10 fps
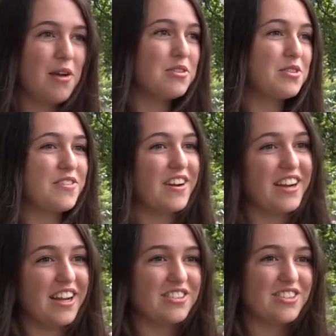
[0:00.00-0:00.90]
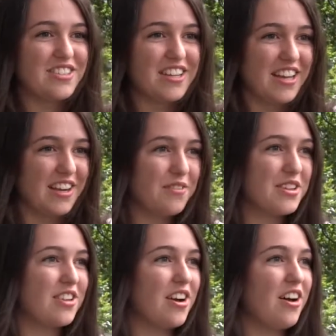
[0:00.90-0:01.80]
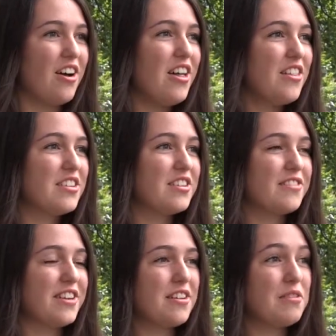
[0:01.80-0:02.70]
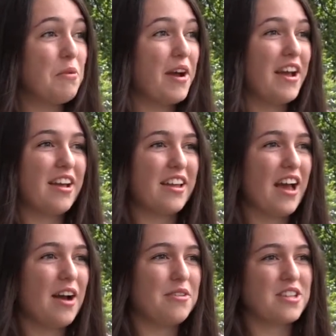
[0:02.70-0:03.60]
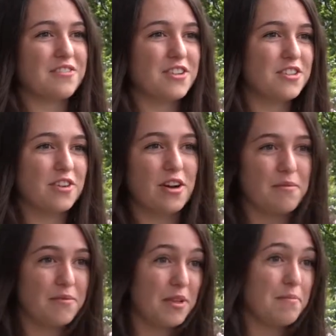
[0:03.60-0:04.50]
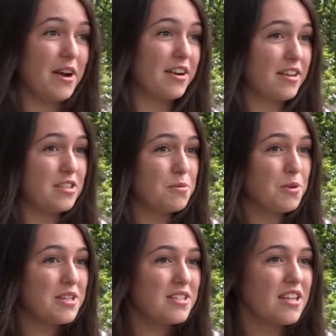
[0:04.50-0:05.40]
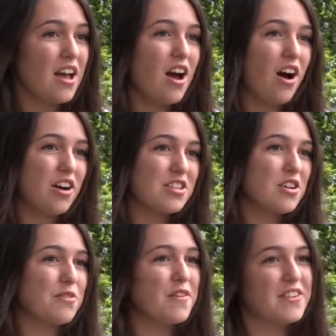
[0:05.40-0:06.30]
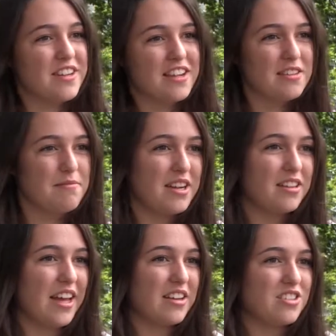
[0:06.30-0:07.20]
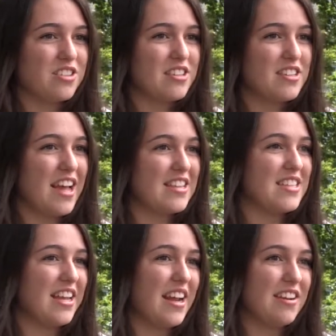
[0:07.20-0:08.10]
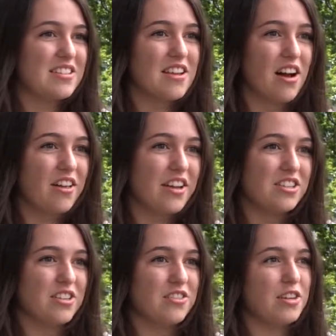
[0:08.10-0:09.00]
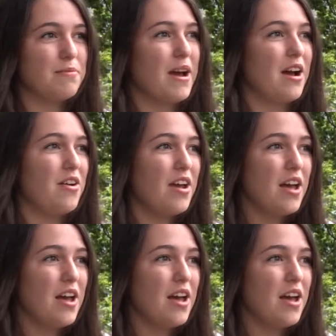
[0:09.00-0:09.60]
which was very interesting. We saw the different way, like how it differs from the American sports. Also, we've attended many lectures at St. Anna's College and learned about